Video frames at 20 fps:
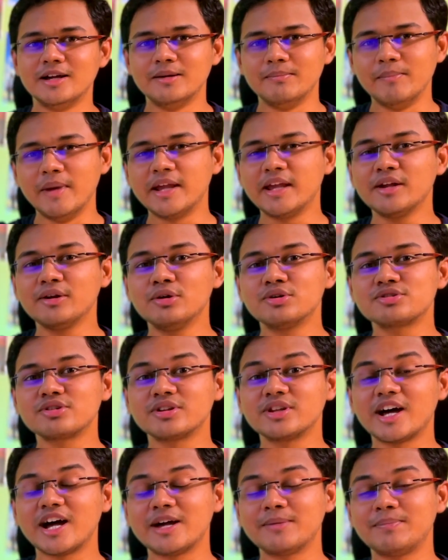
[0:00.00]
Making notes
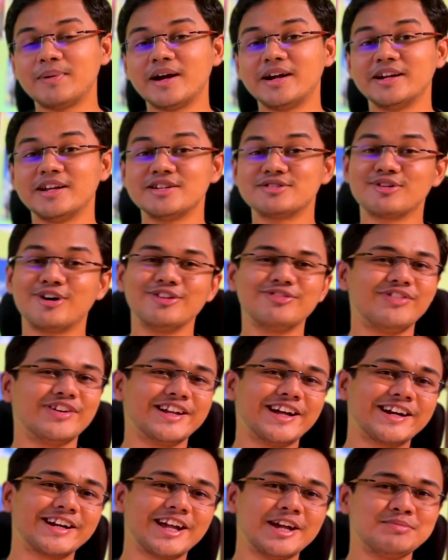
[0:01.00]
on the iPad is all
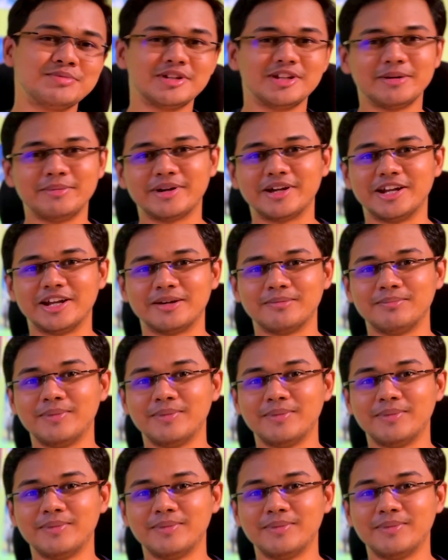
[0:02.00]
fun and games in the beginning,